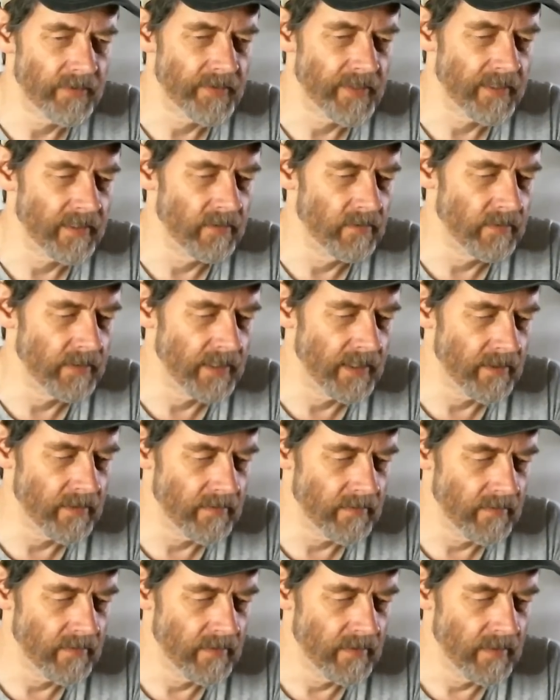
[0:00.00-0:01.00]
take a look
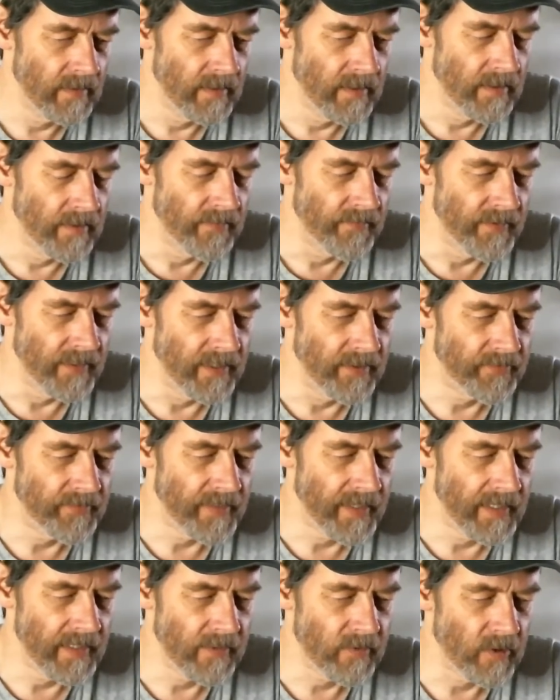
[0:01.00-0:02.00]
here. There's the
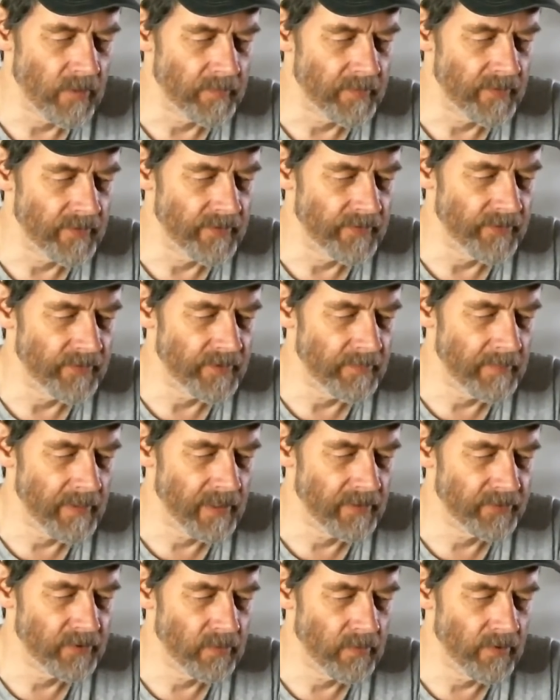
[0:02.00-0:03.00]
helicopter. This is the
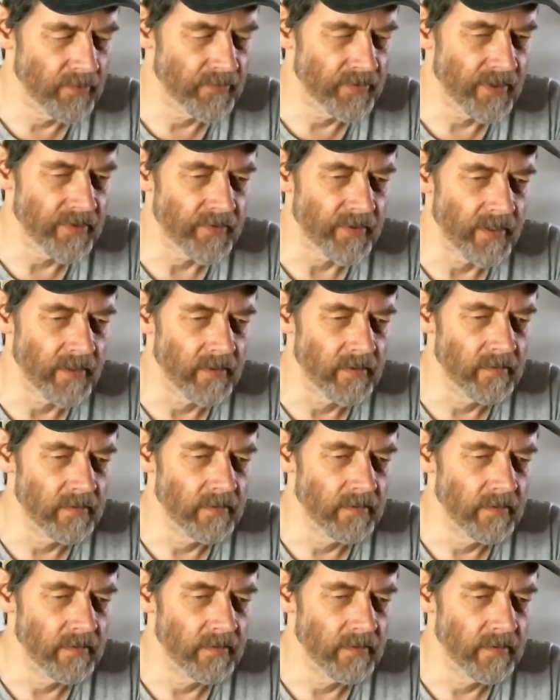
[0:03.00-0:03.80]
Bell 206L.